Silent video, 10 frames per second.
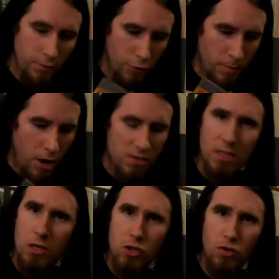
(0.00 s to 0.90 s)
for the box
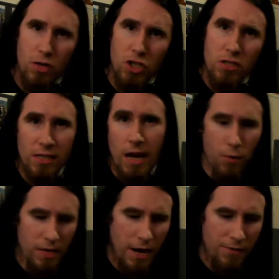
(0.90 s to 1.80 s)
and instructions, like I
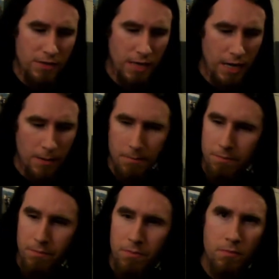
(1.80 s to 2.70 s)
already have this game.
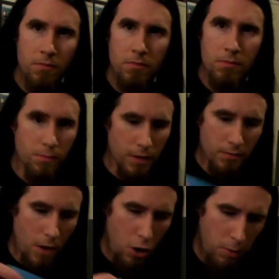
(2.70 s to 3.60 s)
But
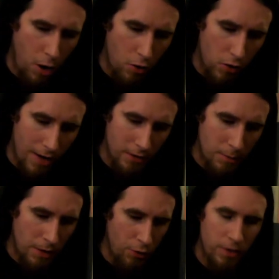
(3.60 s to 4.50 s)
I'll gladly
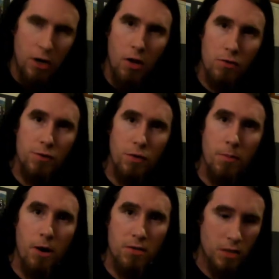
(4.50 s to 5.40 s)
pay $3 for the
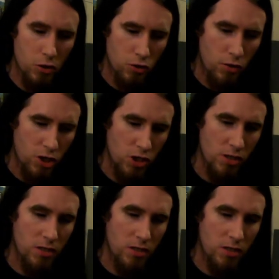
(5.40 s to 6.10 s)
box and instructions